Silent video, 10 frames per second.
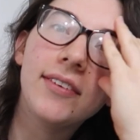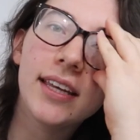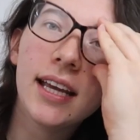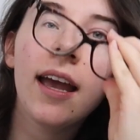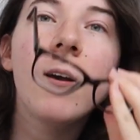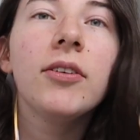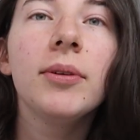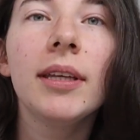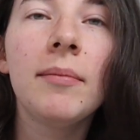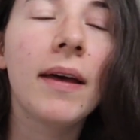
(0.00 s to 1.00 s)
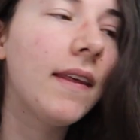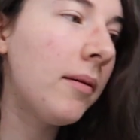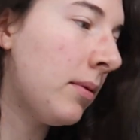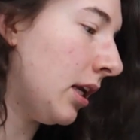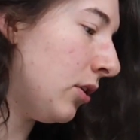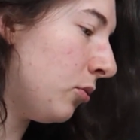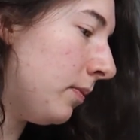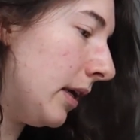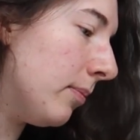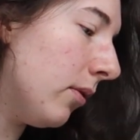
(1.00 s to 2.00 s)
feel like I haven't really met that many new
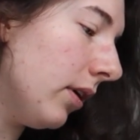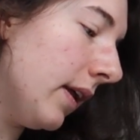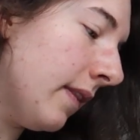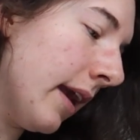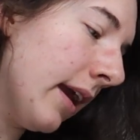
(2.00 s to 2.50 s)
people in the